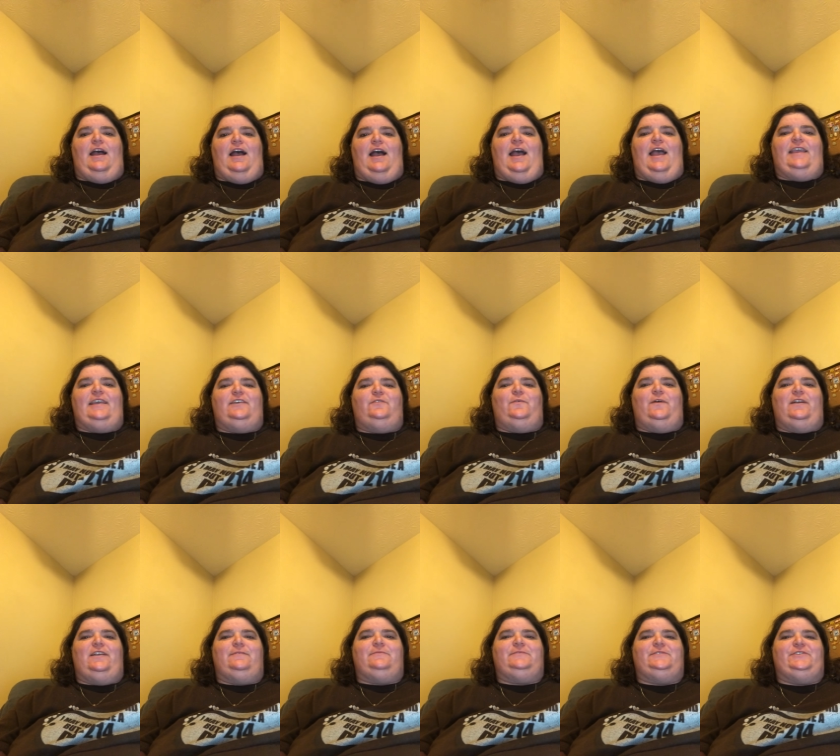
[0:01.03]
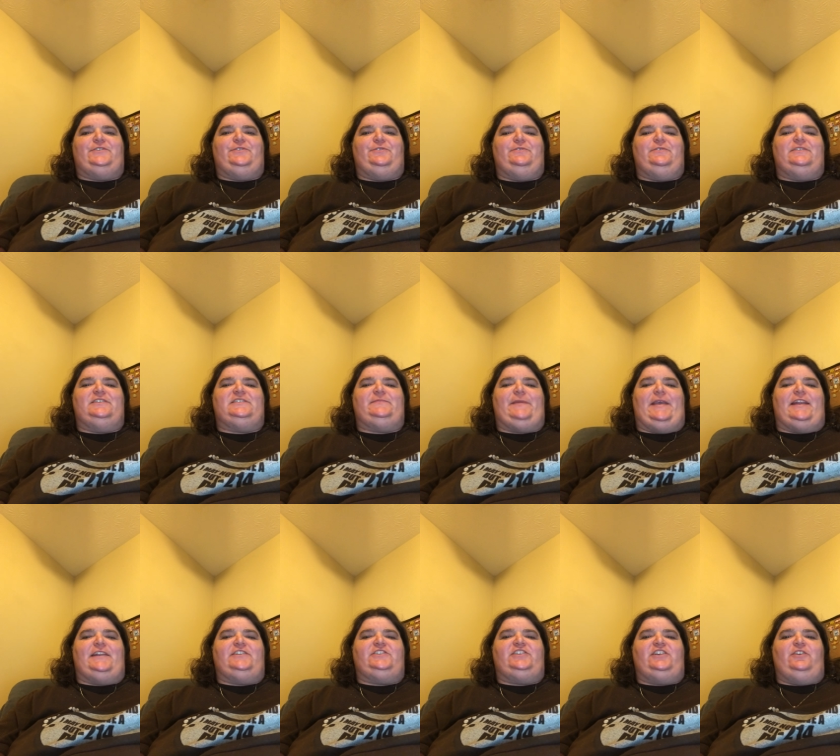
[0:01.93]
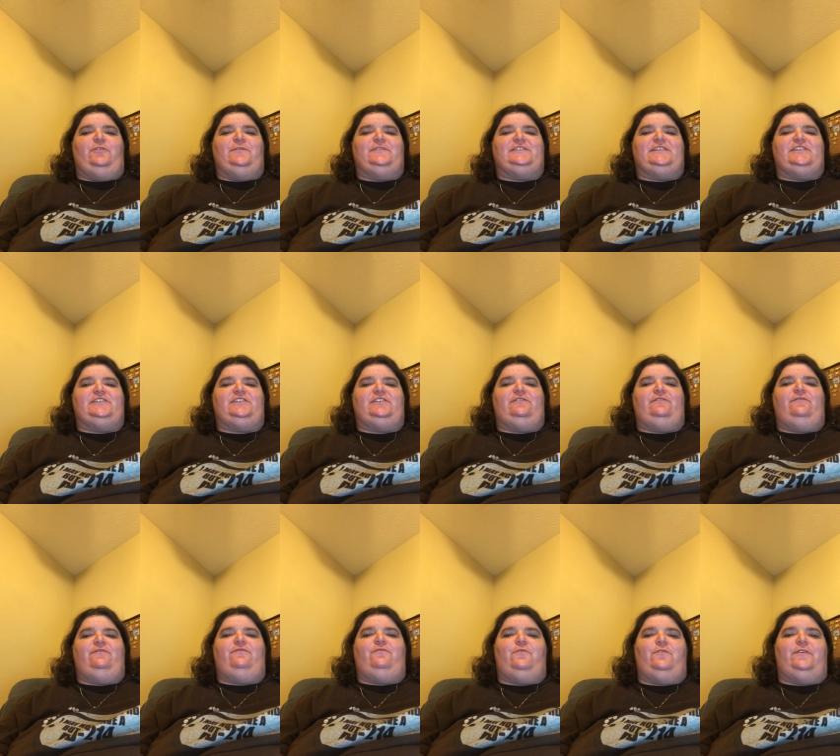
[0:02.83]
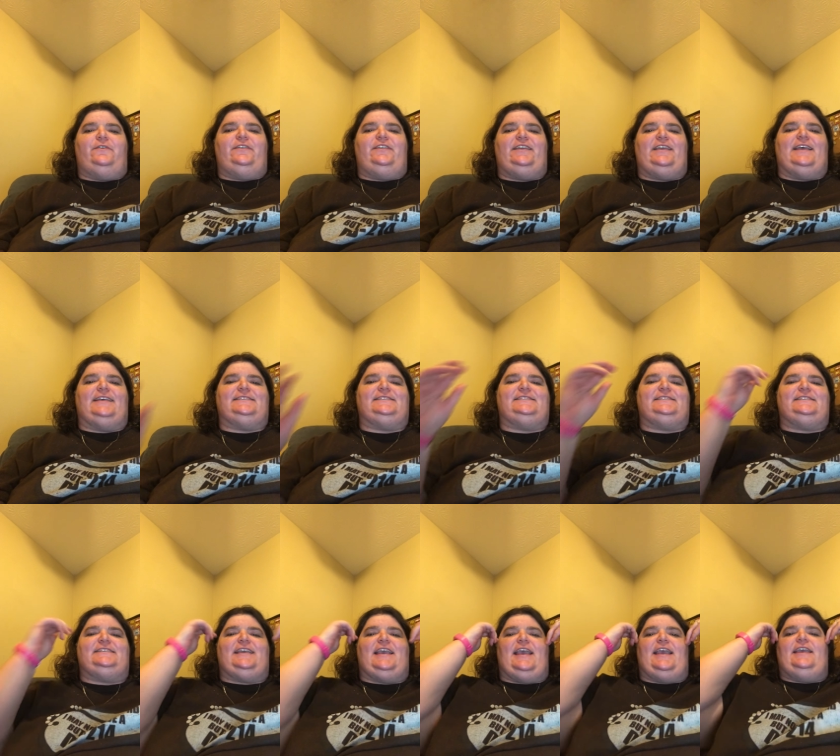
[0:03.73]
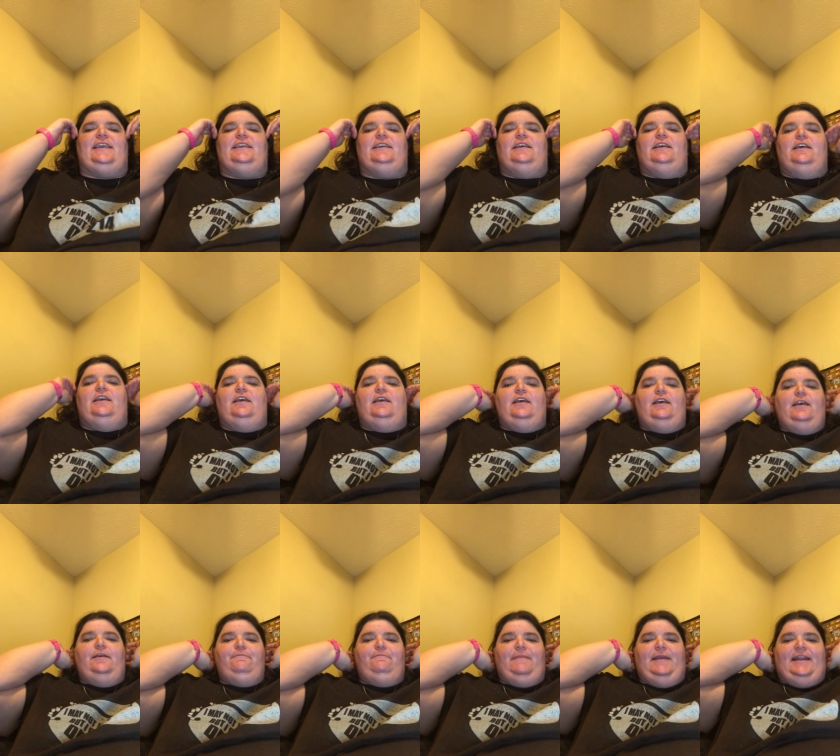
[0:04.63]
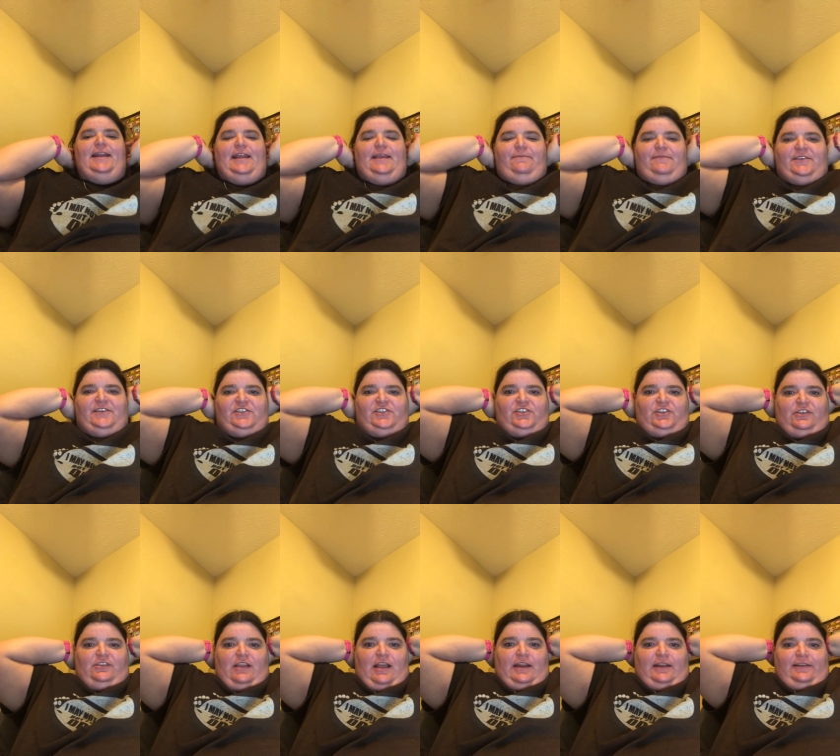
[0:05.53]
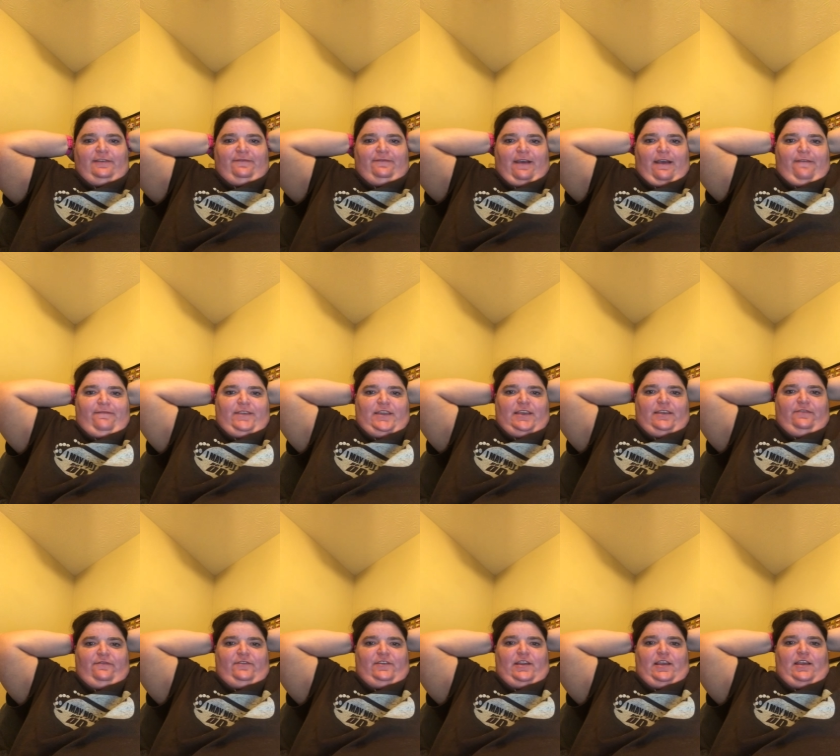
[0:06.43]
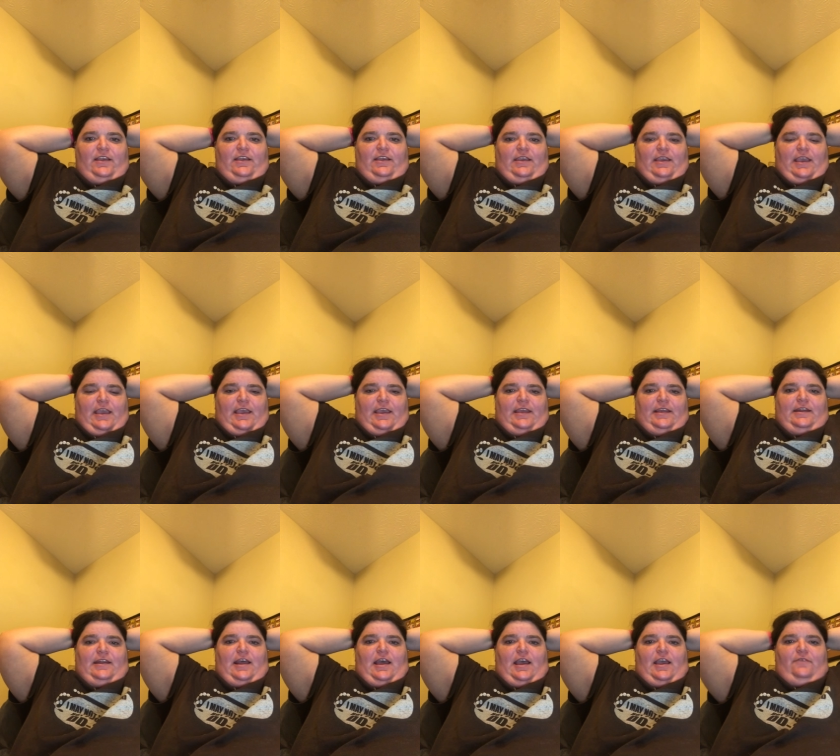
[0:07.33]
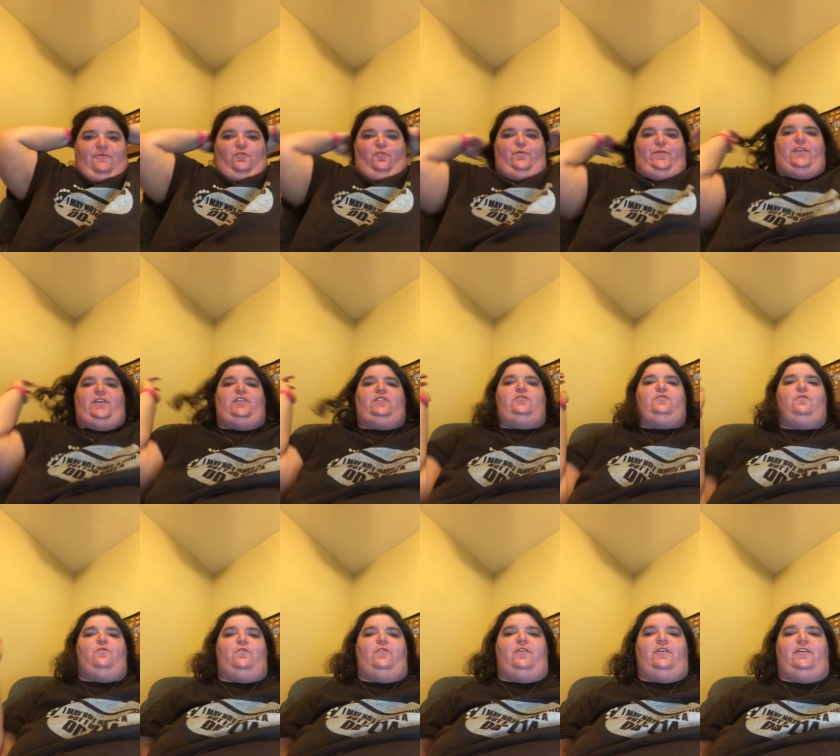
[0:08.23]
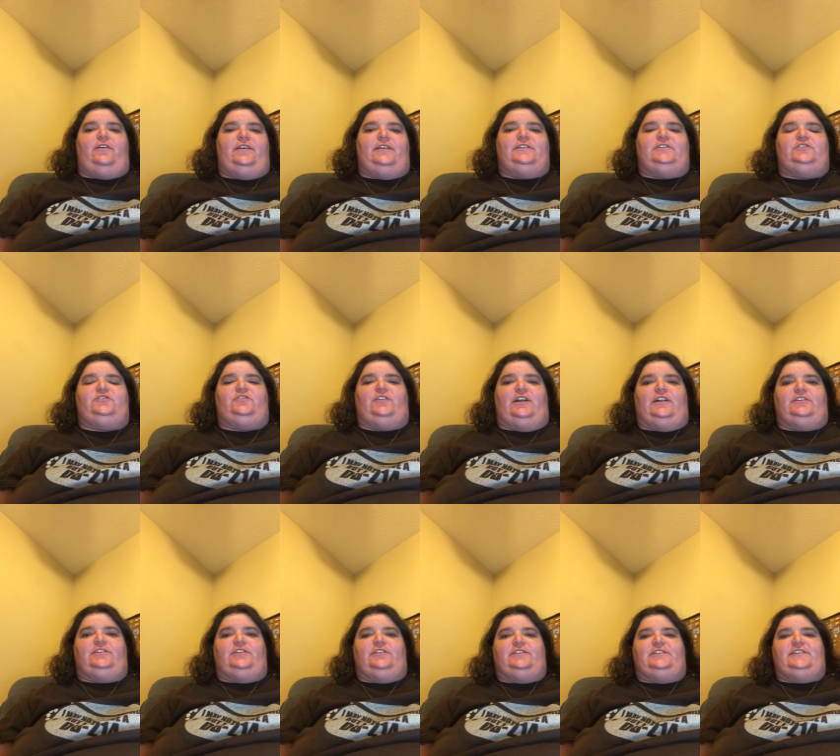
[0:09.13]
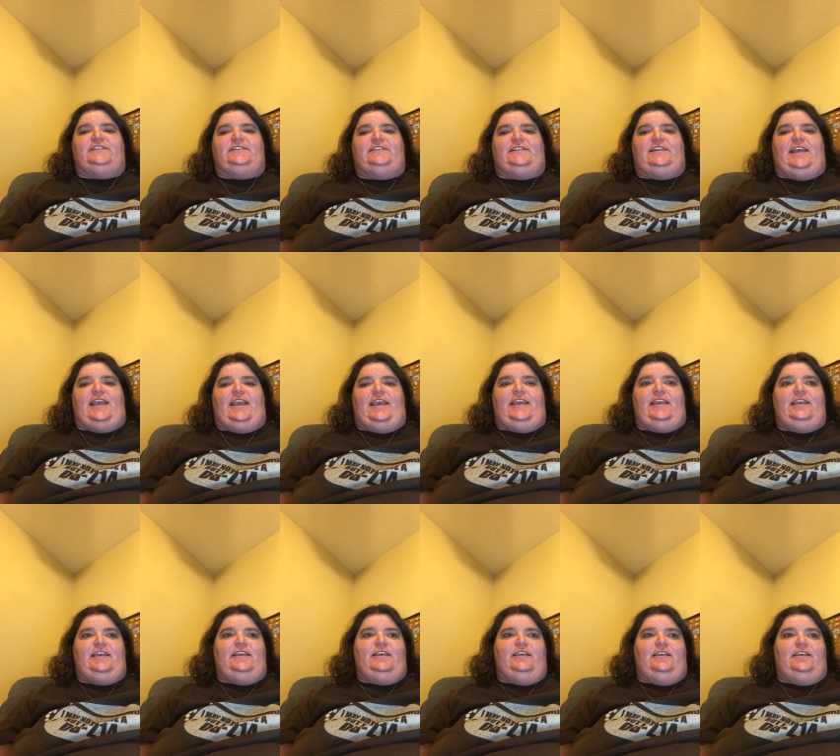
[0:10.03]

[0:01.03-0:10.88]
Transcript: Hi, and welcome to the Spanish Inquisition for the SCA. My name is Jelana Vavkivna, and I will be your instructor today.